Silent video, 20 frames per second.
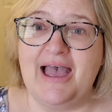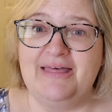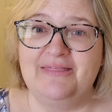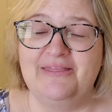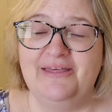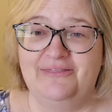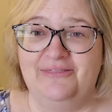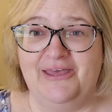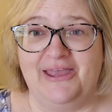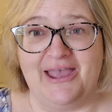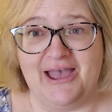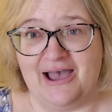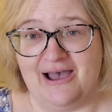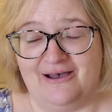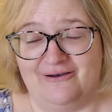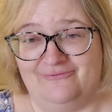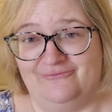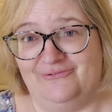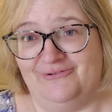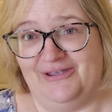that they
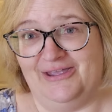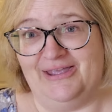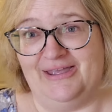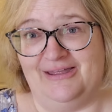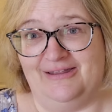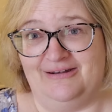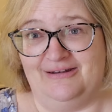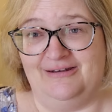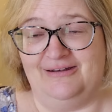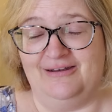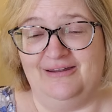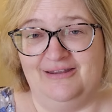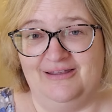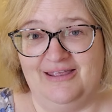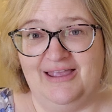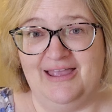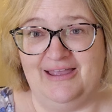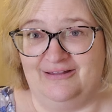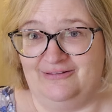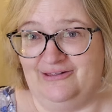have in
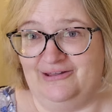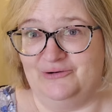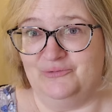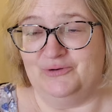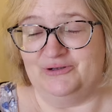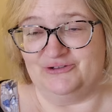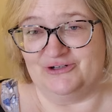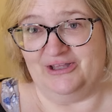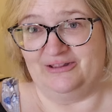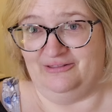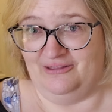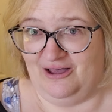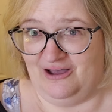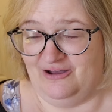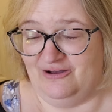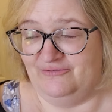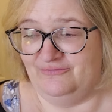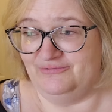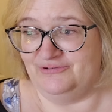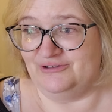England which I
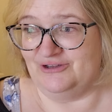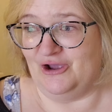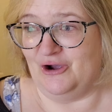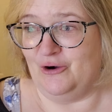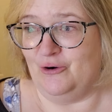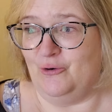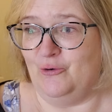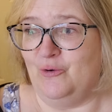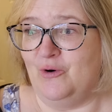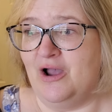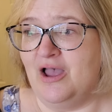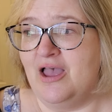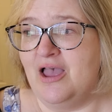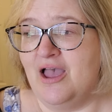love so